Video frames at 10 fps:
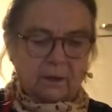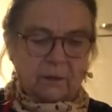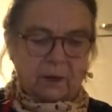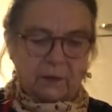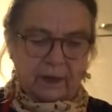
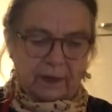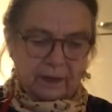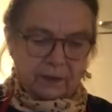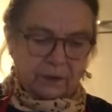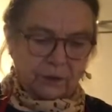While we're
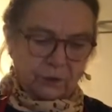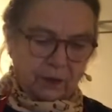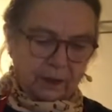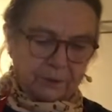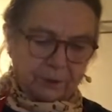letting it cool,
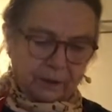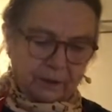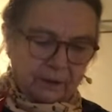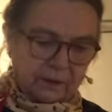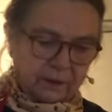I put
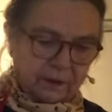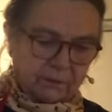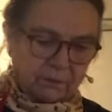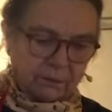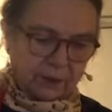
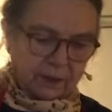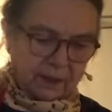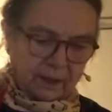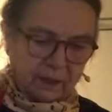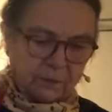about a
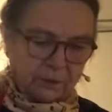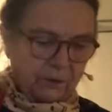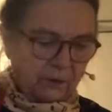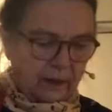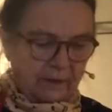
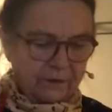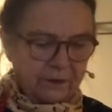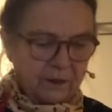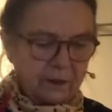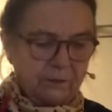teaspoon or a half a
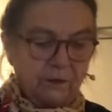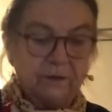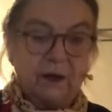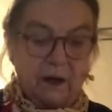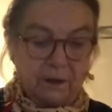teaspoon
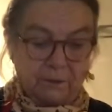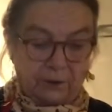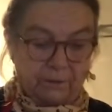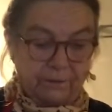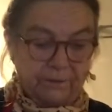of cardamom.